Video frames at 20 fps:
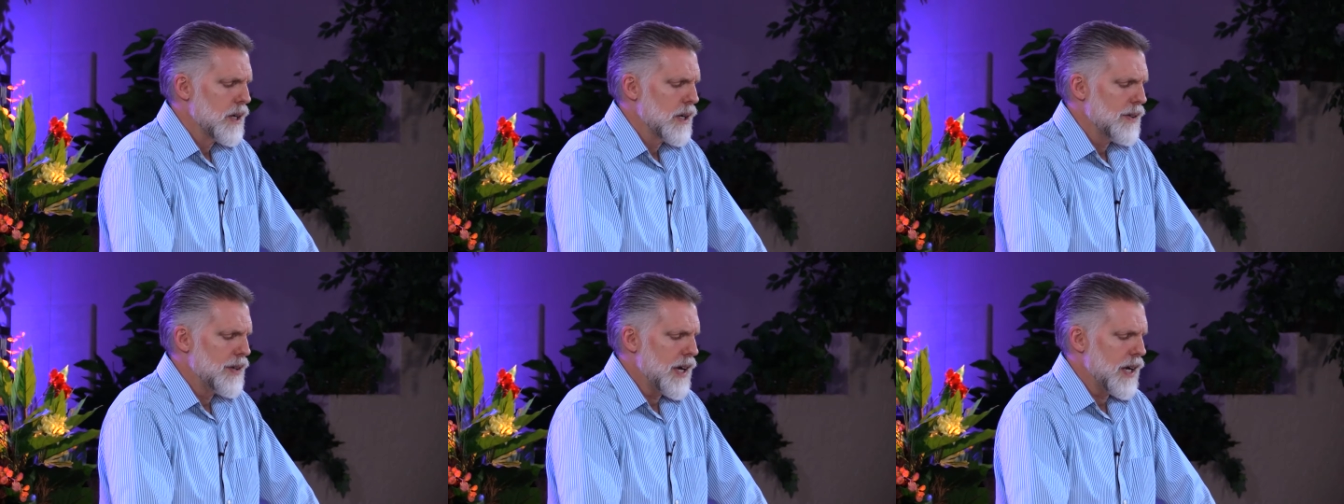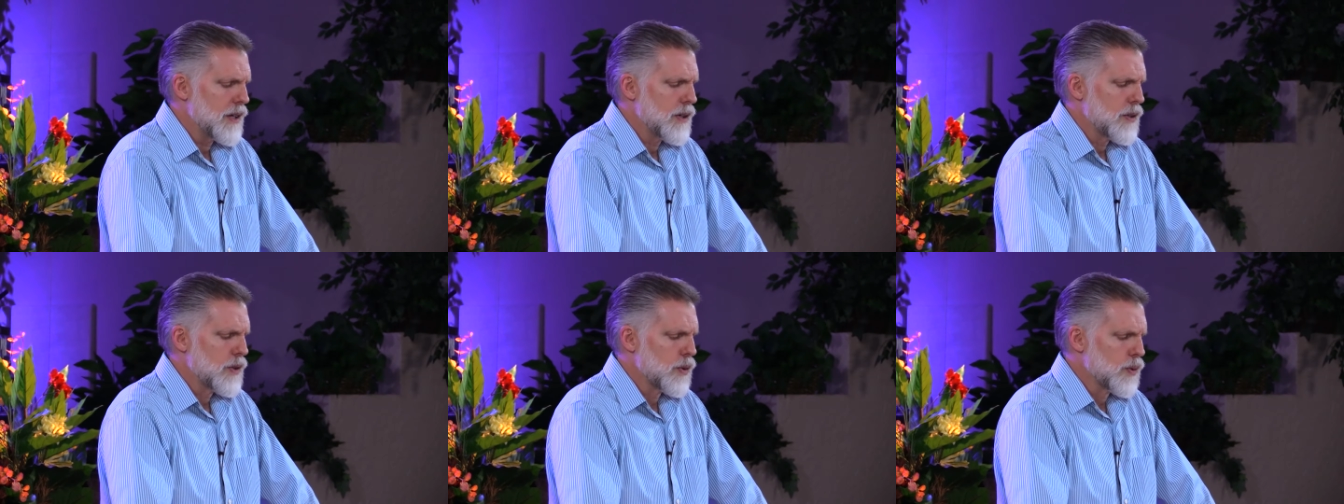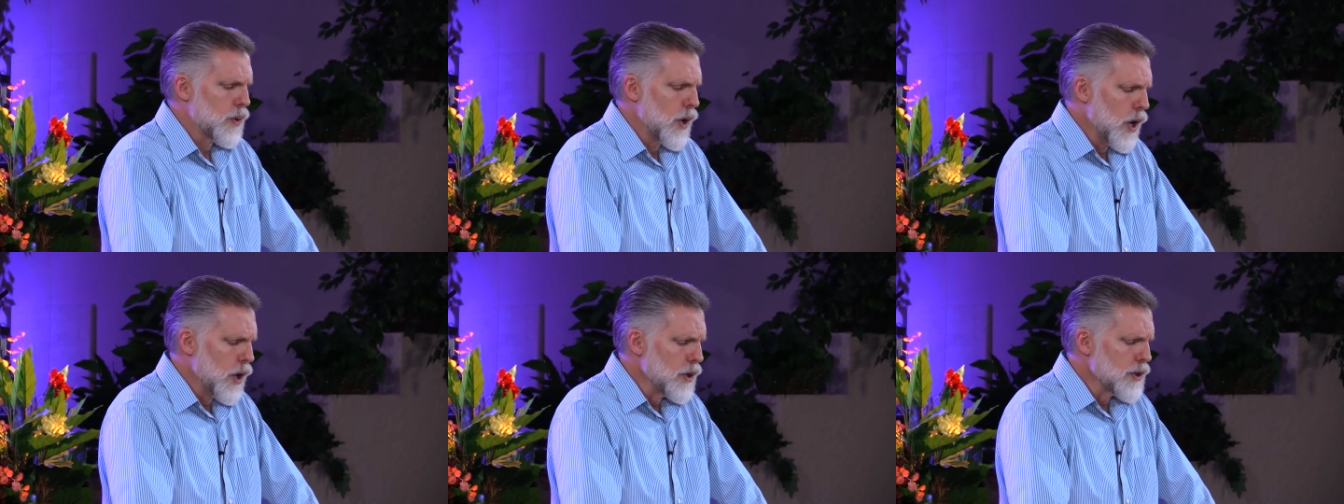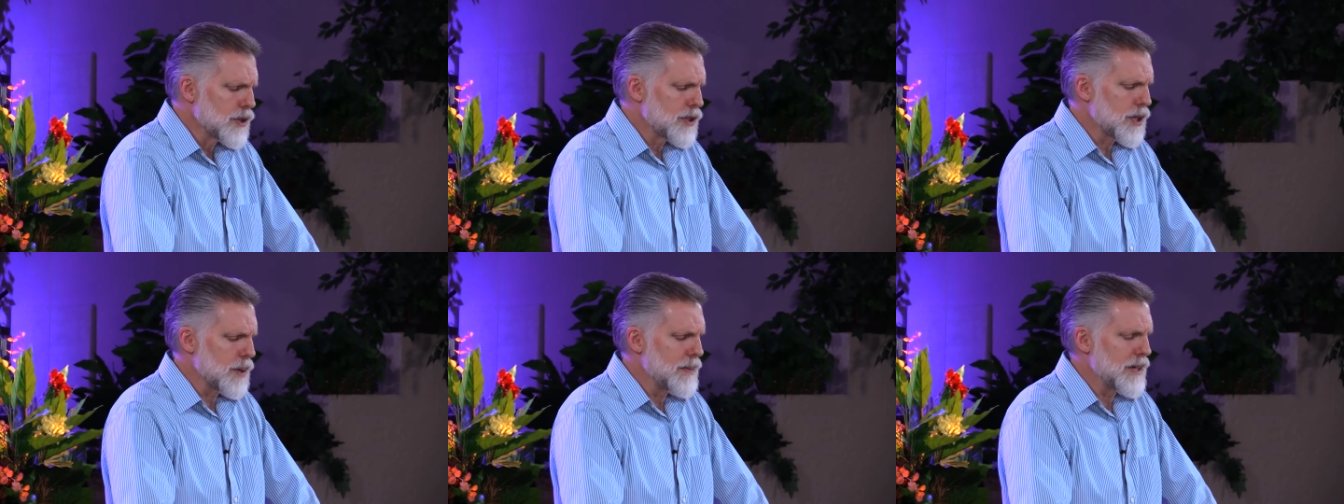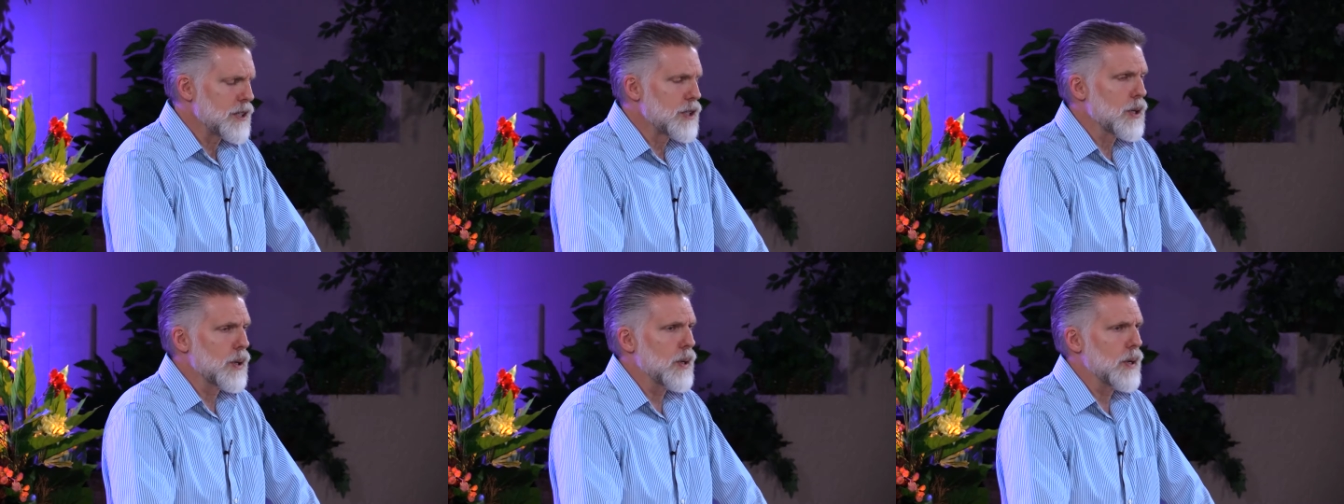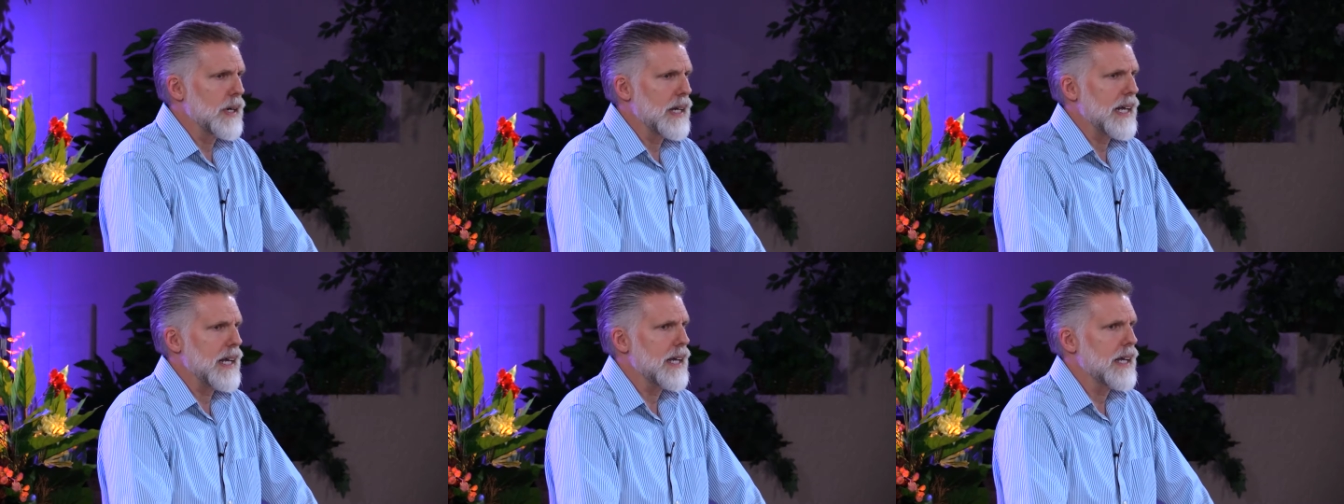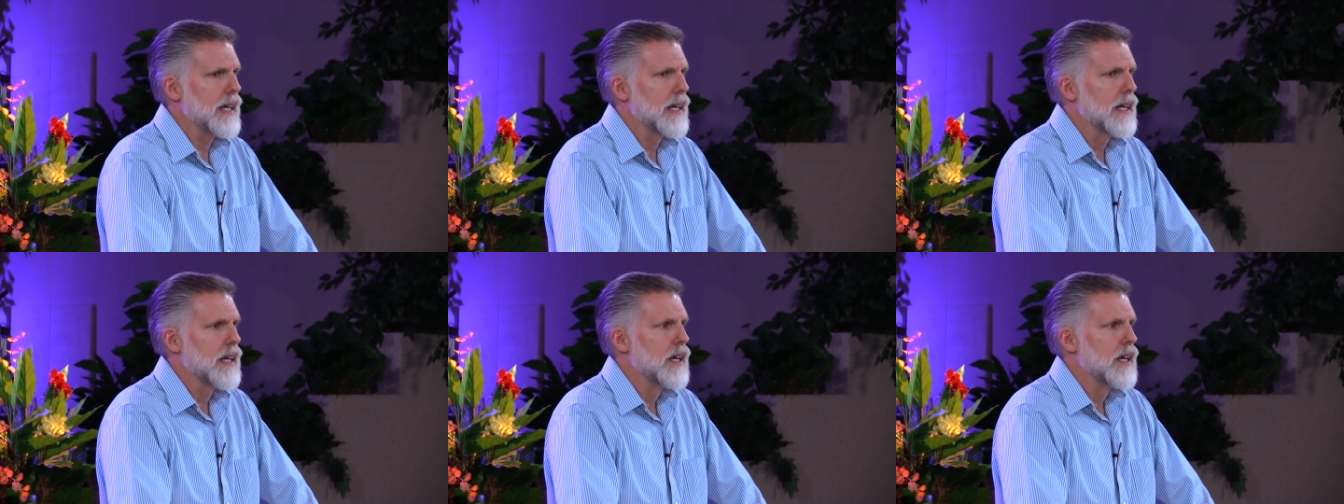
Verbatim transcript: that grows to maturity